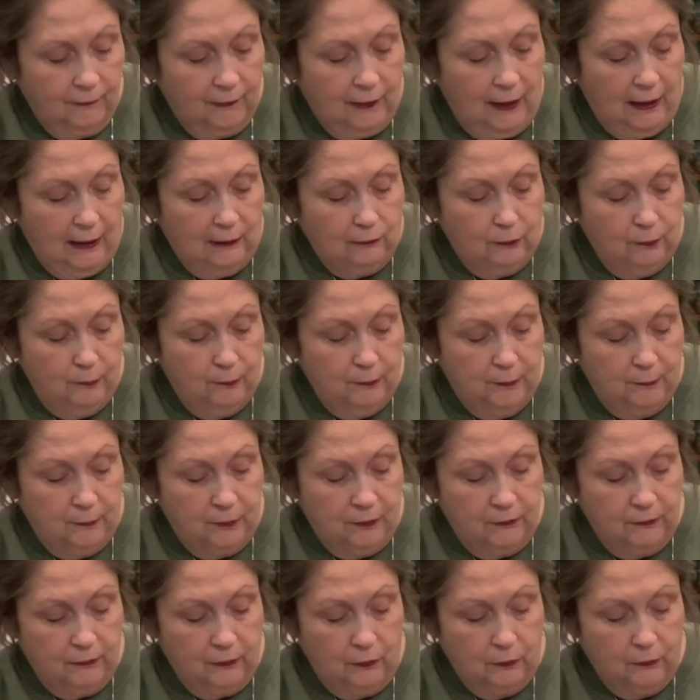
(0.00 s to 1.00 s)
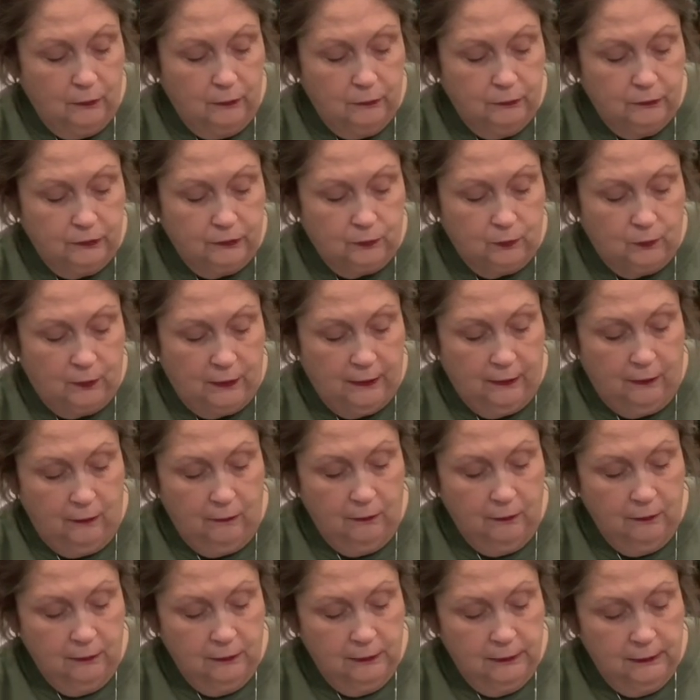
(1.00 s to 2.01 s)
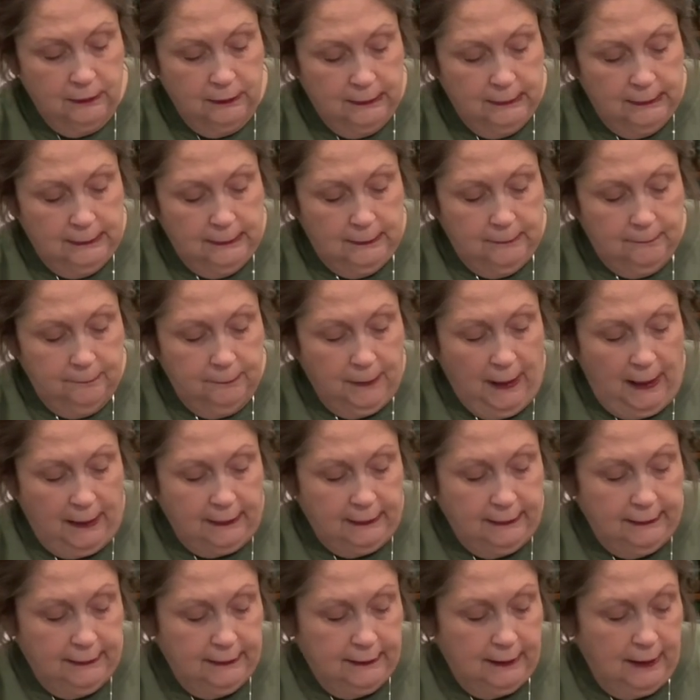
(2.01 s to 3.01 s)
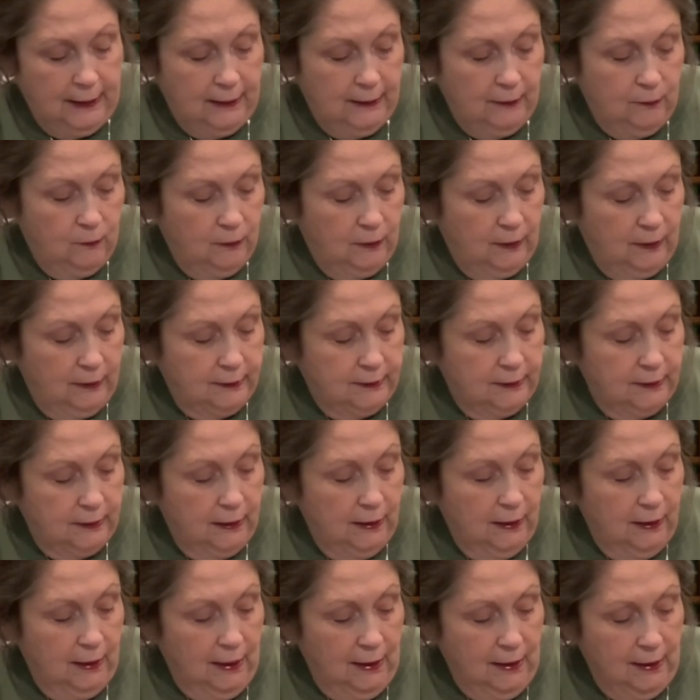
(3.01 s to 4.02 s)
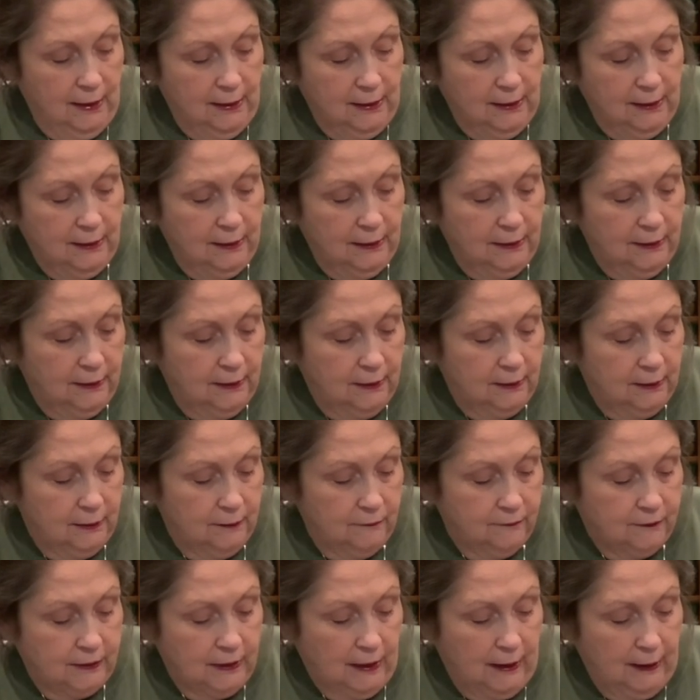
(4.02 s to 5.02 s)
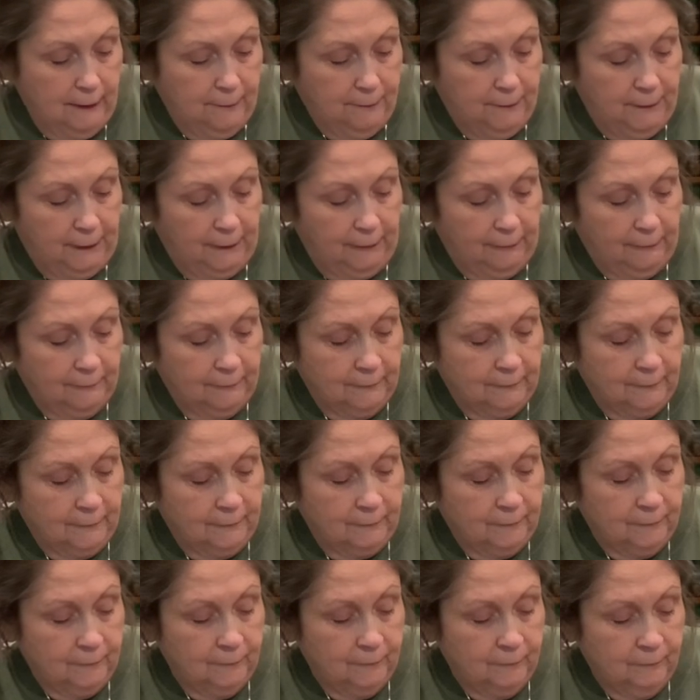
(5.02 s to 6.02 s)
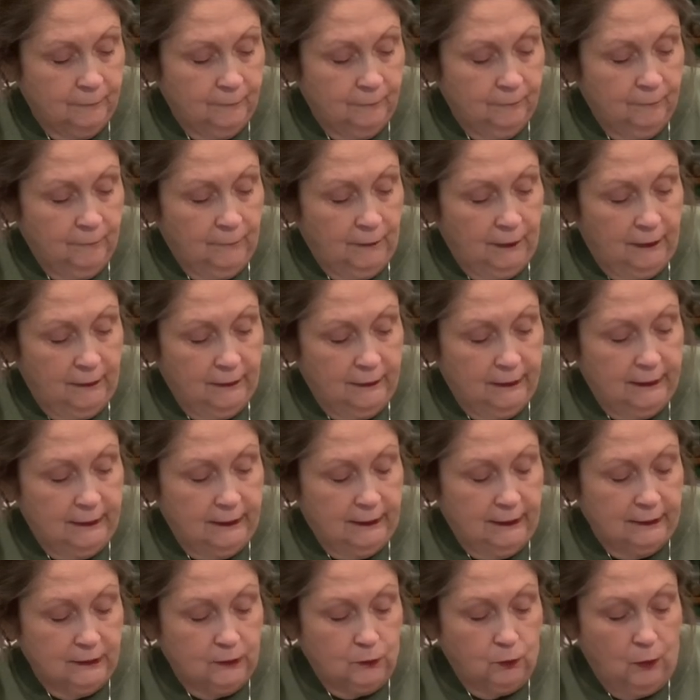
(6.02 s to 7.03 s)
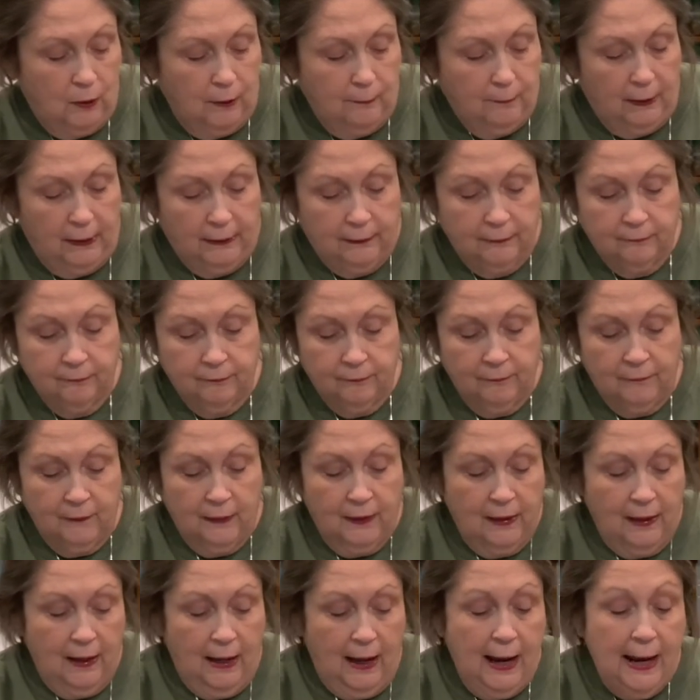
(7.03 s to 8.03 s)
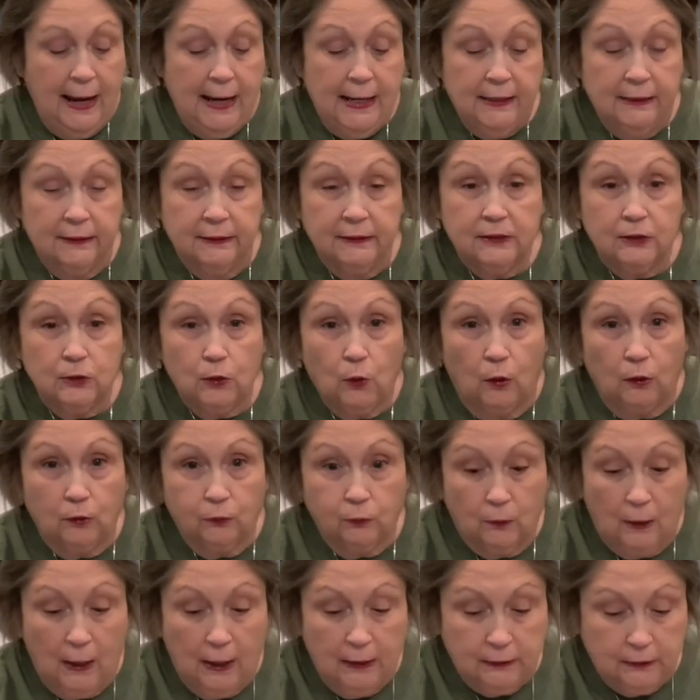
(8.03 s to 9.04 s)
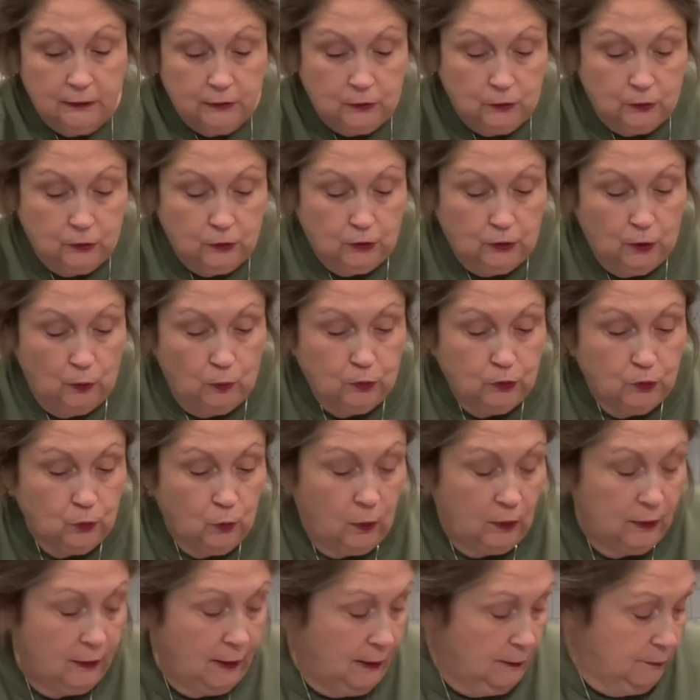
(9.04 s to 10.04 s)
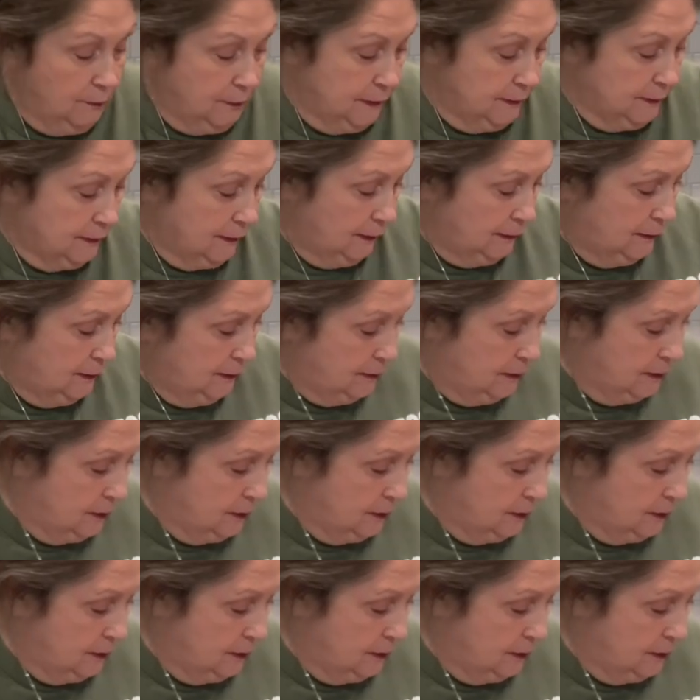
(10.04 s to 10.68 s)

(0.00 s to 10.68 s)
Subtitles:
I remember those well back in the day when I did a lot of typing. I think that's why my hands and arthritis are so sore now, because I did